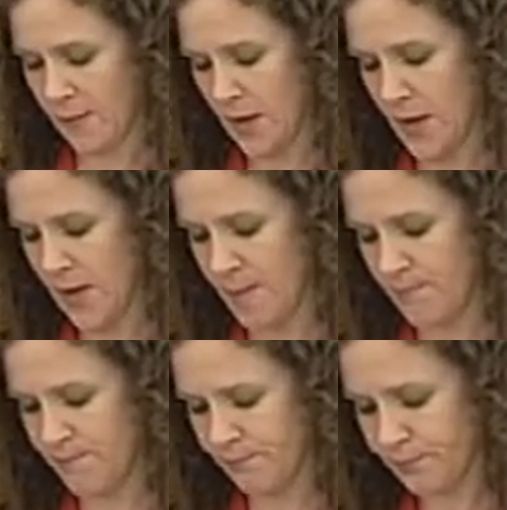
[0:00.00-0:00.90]

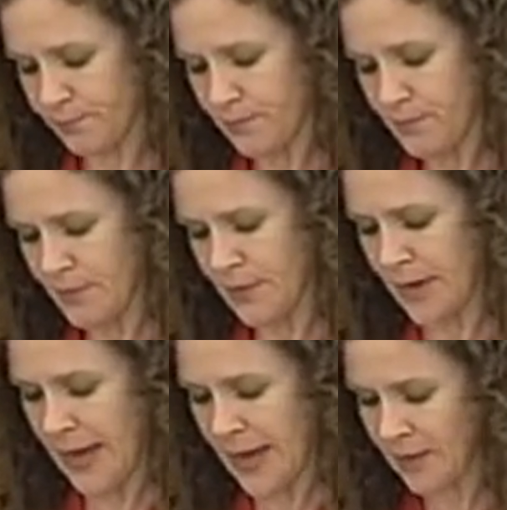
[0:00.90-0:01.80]
the
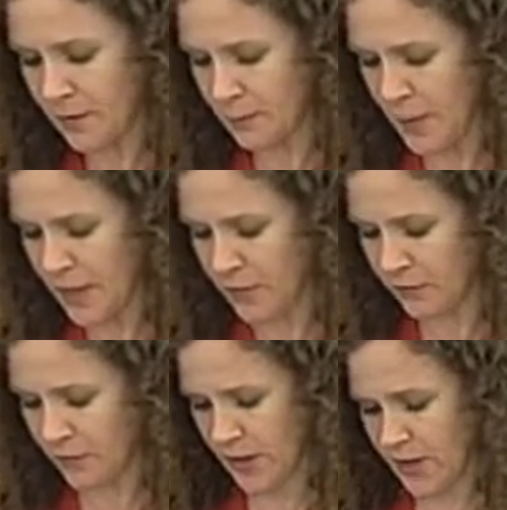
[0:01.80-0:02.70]
hate speech